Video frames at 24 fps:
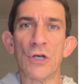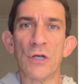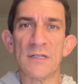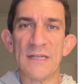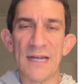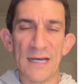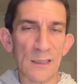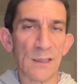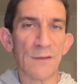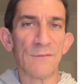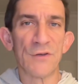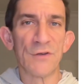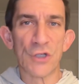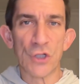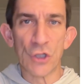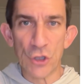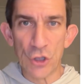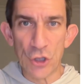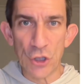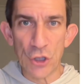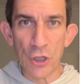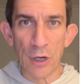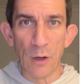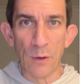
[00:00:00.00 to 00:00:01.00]
television
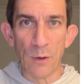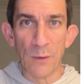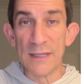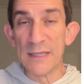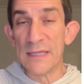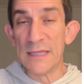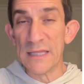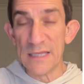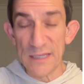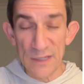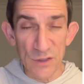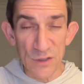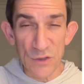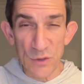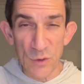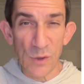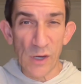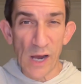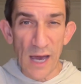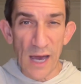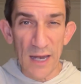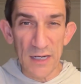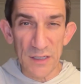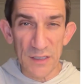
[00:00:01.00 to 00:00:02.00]
show in these
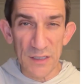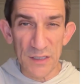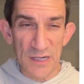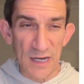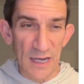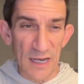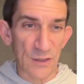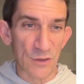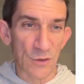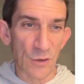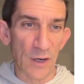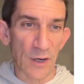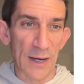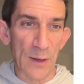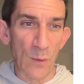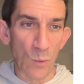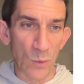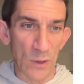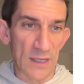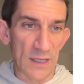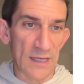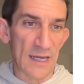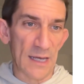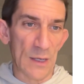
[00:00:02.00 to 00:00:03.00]
United States on a
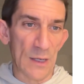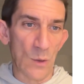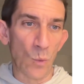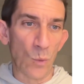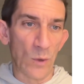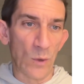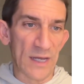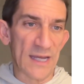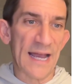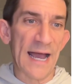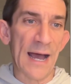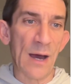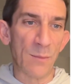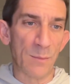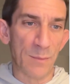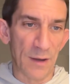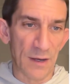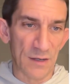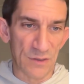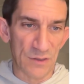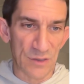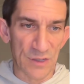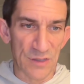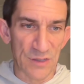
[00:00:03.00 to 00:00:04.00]
week in, week out
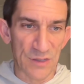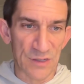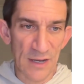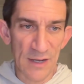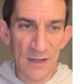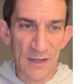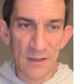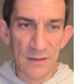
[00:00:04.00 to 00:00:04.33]
basis.